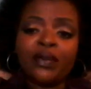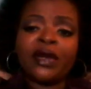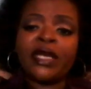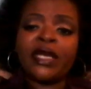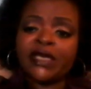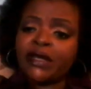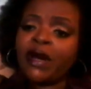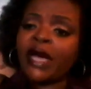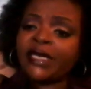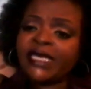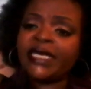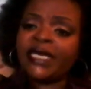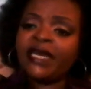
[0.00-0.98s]
really
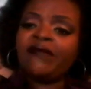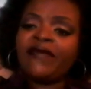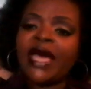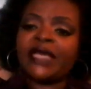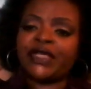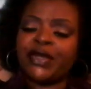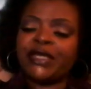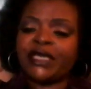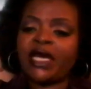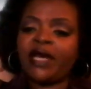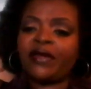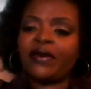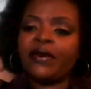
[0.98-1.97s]
start to give that to each
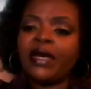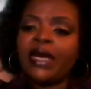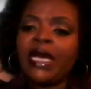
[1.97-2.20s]
other.